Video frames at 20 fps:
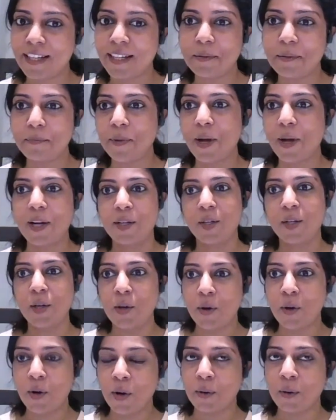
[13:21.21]
compared to
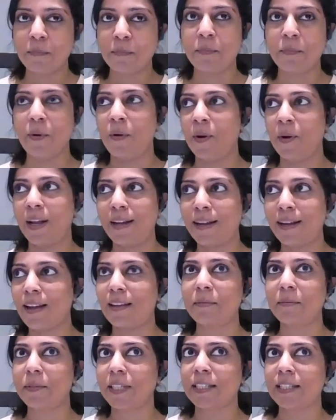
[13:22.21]
Europe or any
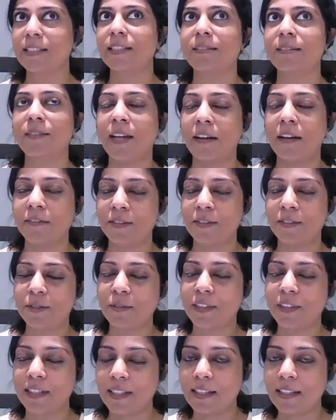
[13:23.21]
other places we have
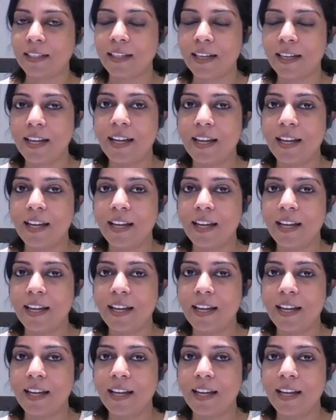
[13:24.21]
driven in.